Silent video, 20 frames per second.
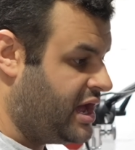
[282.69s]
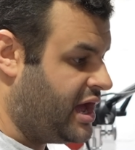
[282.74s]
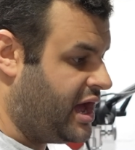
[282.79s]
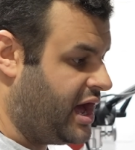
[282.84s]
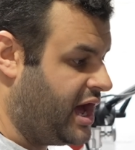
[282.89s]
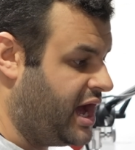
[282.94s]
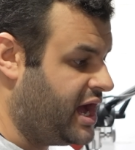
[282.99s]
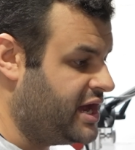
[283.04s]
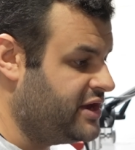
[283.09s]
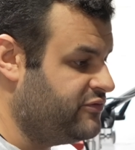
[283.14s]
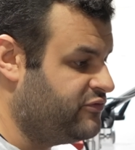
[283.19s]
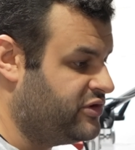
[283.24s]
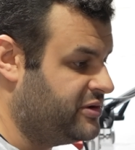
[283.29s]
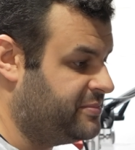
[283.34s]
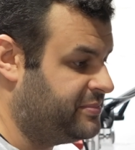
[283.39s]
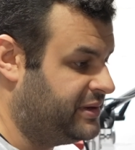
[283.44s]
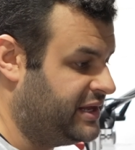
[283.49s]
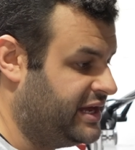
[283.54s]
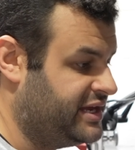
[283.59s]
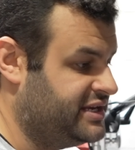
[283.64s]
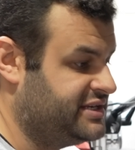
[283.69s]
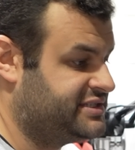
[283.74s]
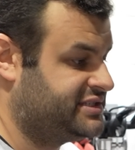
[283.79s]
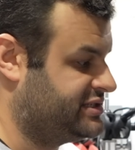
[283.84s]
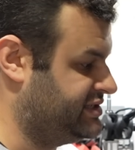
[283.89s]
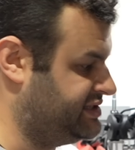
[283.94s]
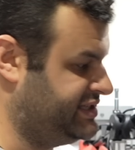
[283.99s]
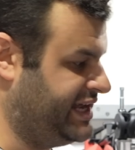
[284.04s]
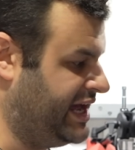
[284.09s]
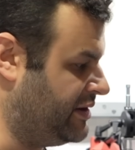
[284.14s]
I
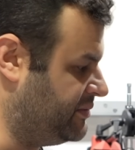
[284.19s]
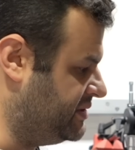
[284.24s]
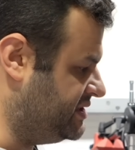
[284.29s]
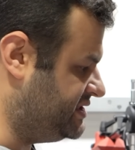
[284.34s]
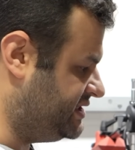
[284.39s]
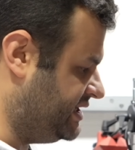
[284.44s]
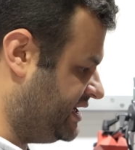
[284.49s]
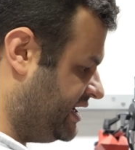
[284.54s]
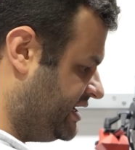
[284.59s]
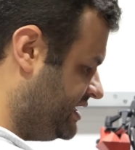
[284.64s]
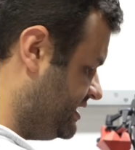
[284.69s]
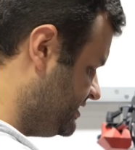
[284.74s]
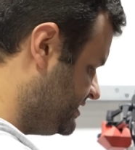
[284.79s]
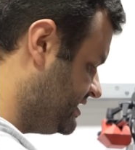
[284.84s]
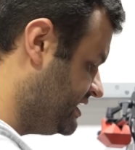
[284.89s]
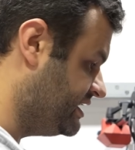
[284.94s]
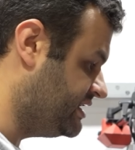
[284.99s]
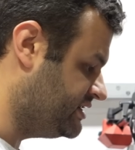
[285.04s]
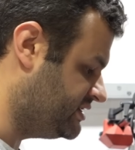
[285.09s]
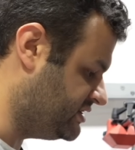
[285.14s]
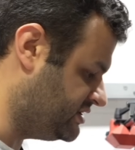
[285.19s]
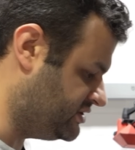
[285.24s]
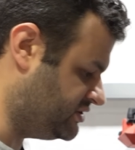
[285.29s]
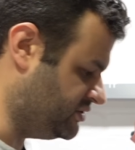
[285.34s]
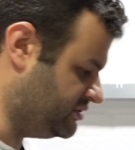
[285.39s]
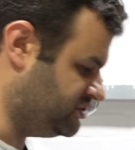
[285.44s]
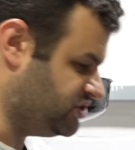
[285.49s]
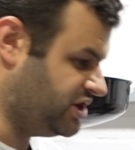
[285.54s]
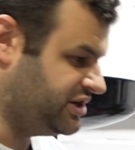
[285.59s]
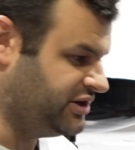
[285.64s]
replaced, see how easy that is to
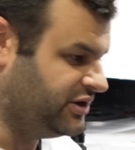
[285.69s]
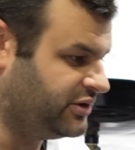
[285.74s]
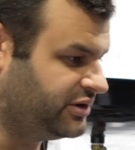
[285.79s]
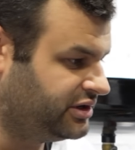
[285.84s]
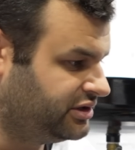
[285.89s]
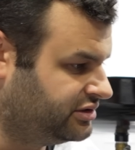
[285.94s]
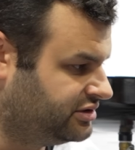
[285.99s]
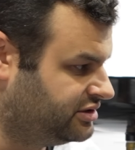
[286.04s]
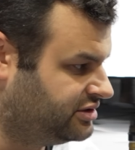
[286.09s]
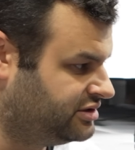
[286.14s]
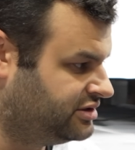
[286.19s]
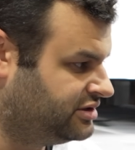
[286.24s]
drain the oil?